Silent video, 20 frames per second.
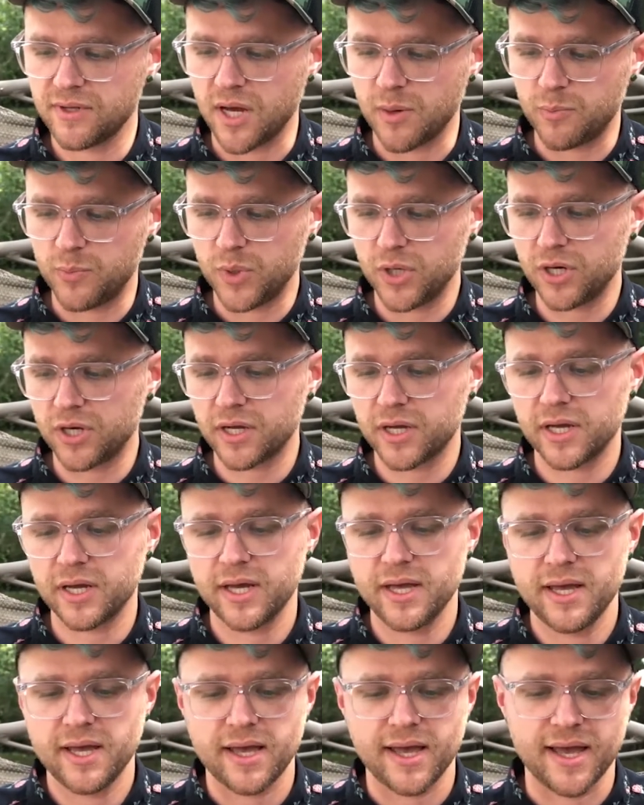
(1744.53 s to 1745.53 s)
a book,
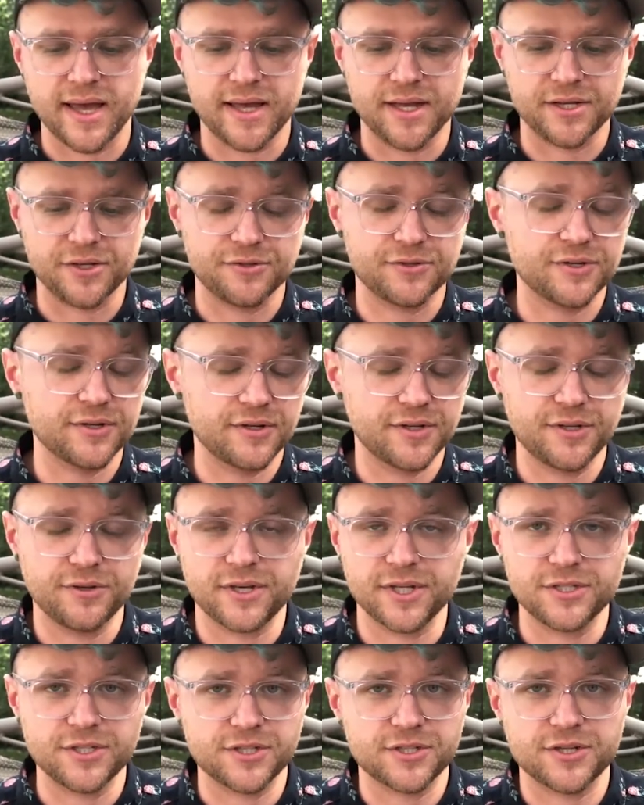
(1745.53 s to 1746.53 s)
and you
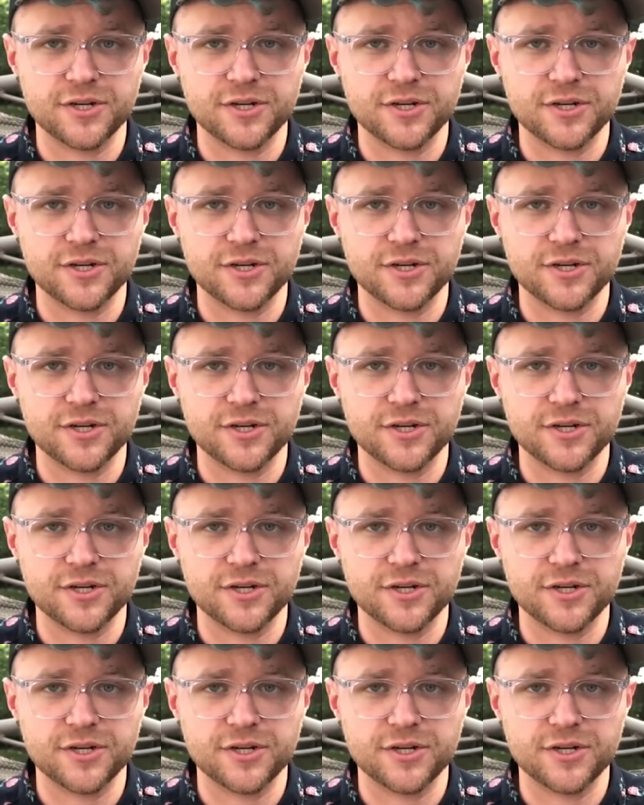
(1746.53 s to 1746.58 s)
can just